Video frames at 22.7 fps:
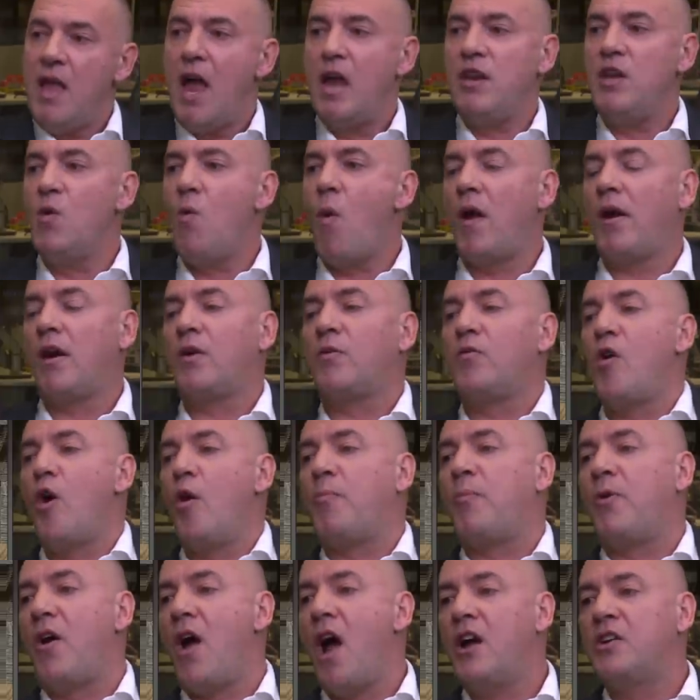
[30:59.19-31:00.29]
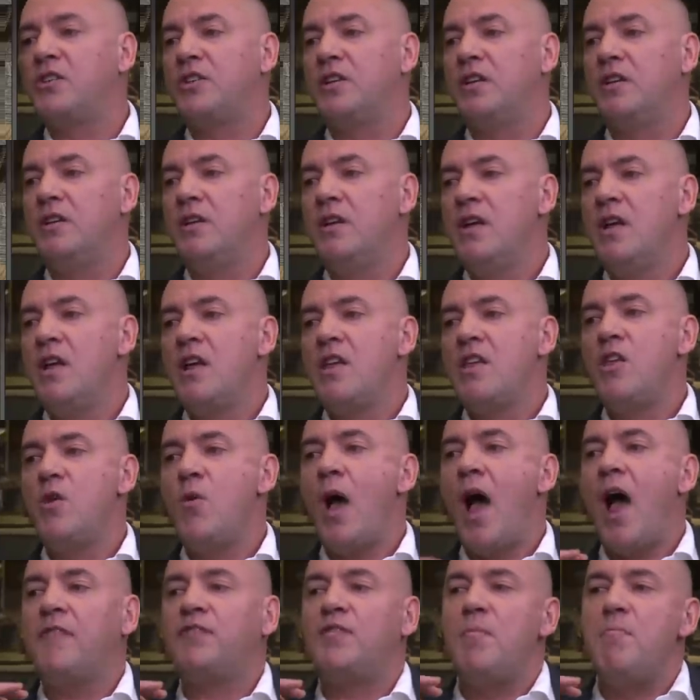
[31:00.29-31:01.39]
and you want to grow production, you
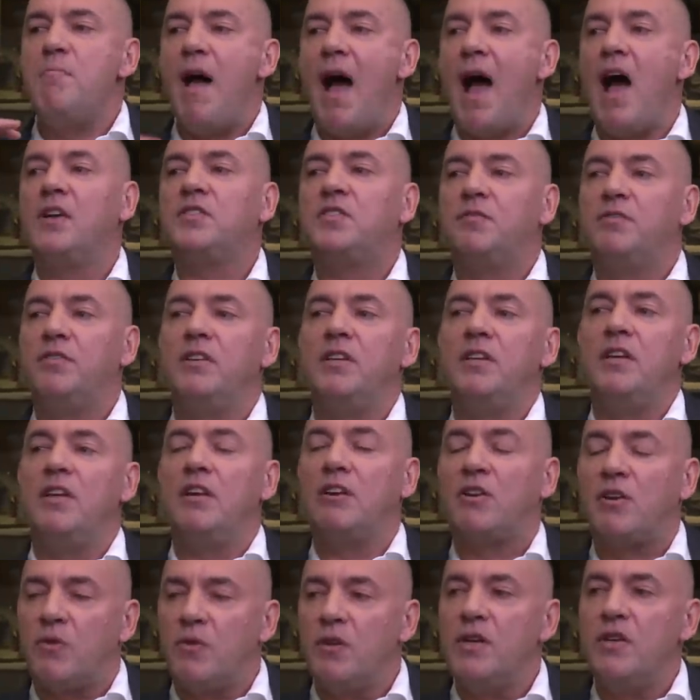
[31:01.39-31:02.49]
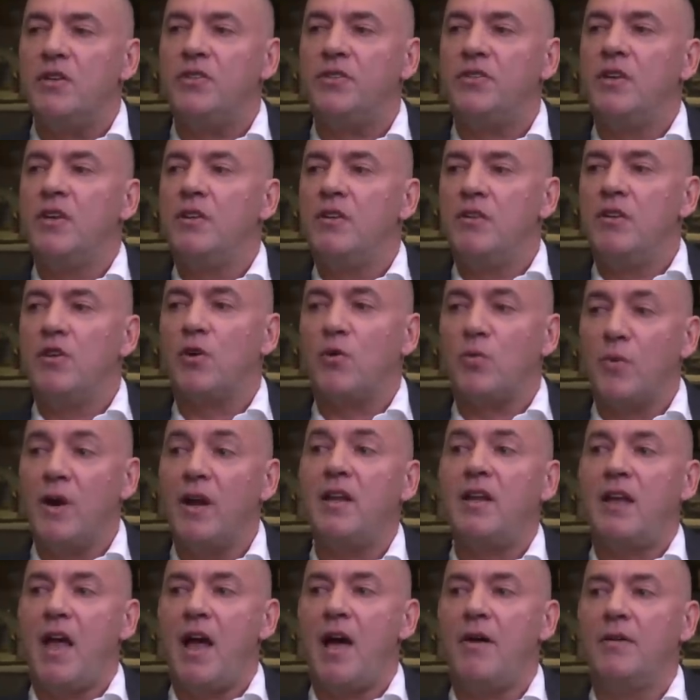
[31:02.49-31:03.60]
have to massively increase your
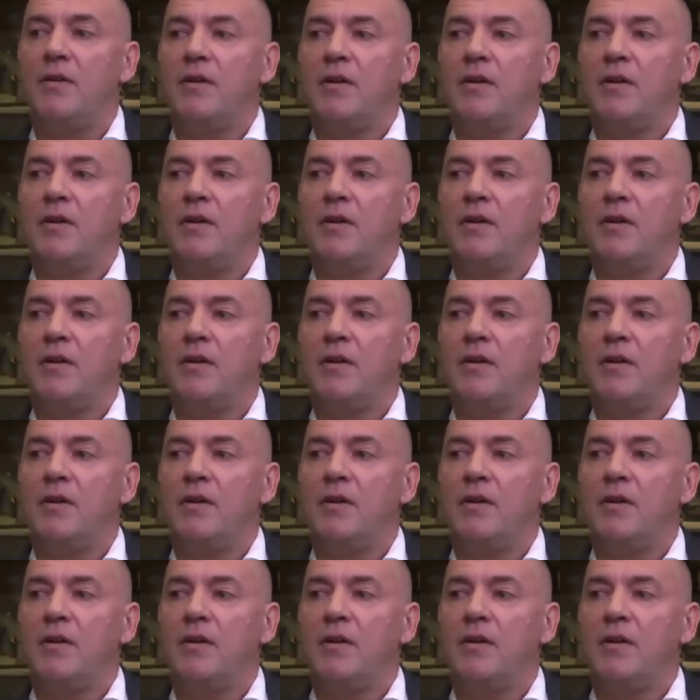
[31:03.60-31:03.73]
rig count.